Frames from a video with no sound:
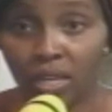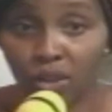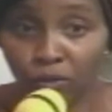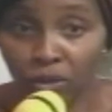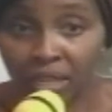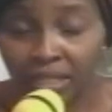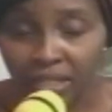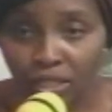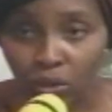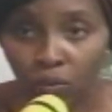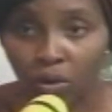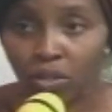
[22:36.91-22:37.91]
Even in
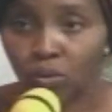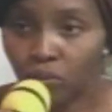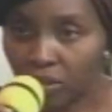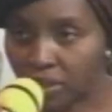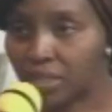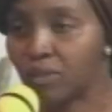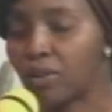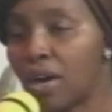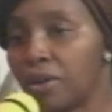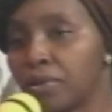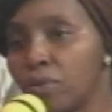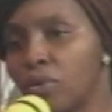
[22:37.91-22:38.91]
this world, we receive
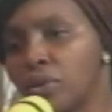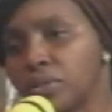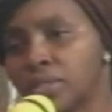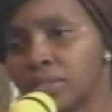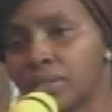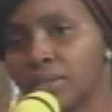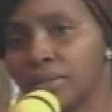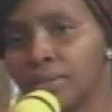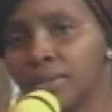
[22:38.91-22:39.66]
our rewards.